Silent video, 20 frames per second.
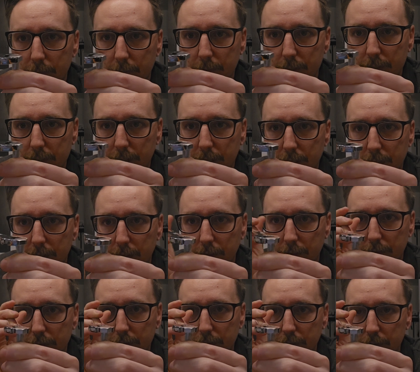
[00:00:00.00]
from the side
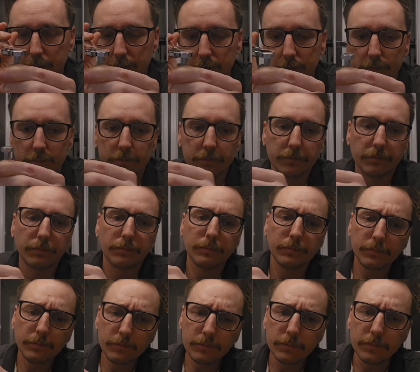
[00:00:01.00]
and turn it,
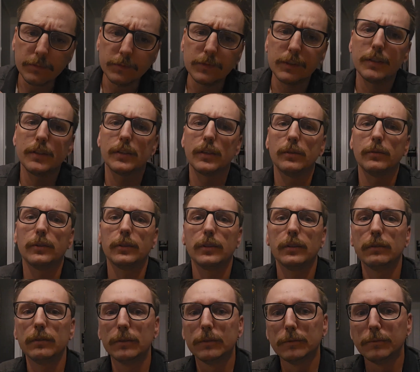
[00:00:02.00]
and so on.